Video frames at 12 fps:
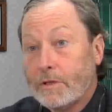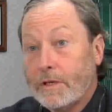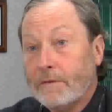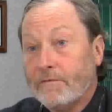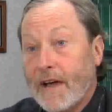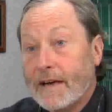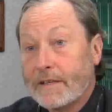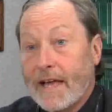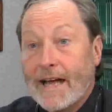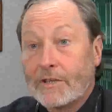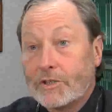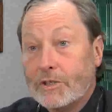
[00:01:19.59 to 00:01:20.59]
in fact,
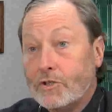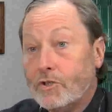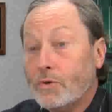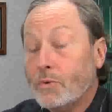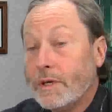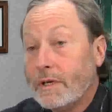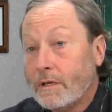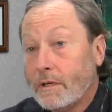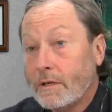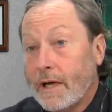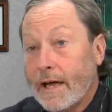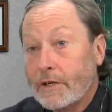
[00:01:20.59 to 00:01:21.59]
actually
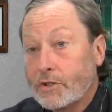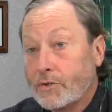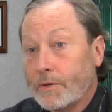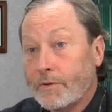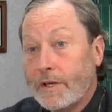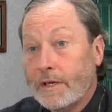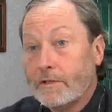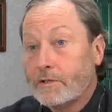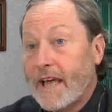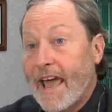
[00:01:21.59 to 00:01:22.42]
doing extra things,